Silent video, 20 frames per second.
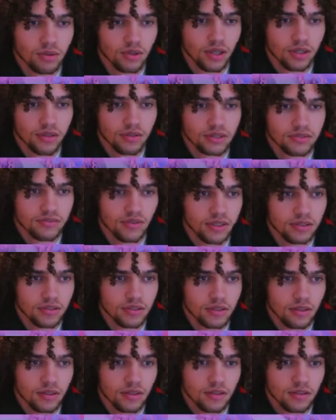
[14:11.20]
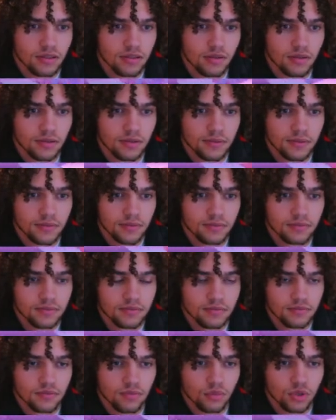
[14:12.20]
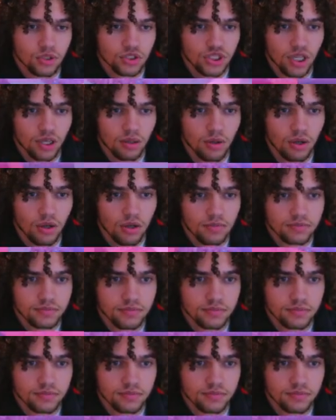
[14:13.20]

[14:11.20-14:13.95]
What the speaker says: Okay, that's fine. We're gonna Shadow Ball.